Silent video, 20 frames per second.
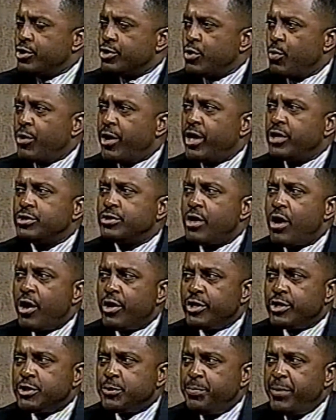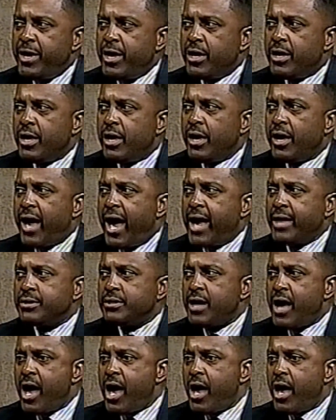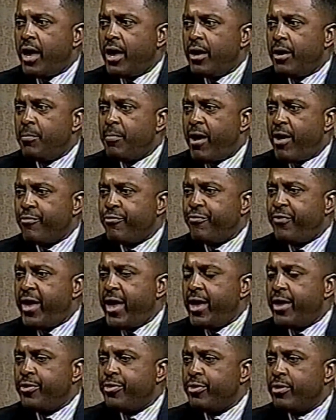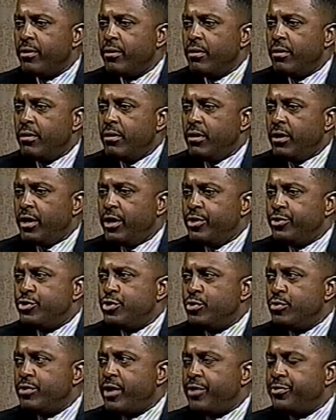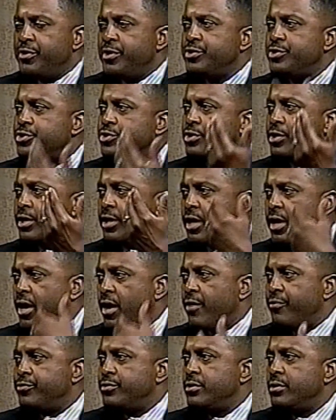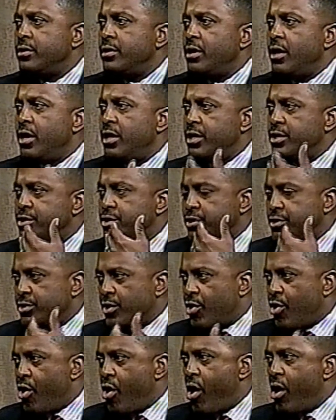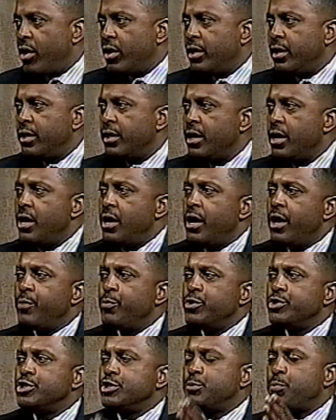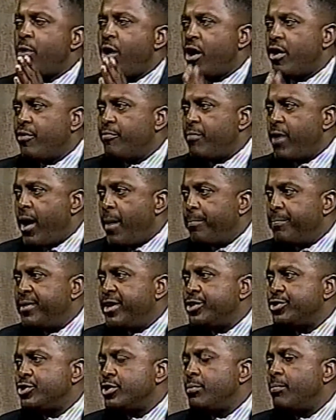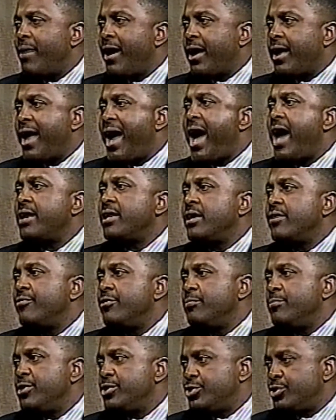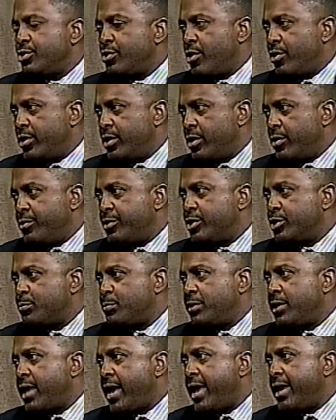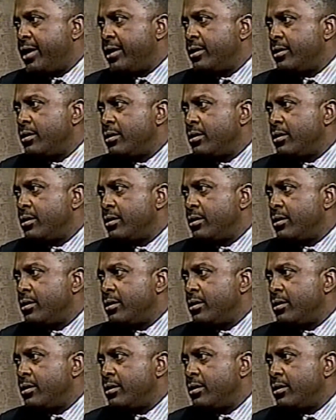So when I started speaking, I tie my faith into that this is a gift and this is a calling, and which is part of my mission, my God-given mission on here in this planet.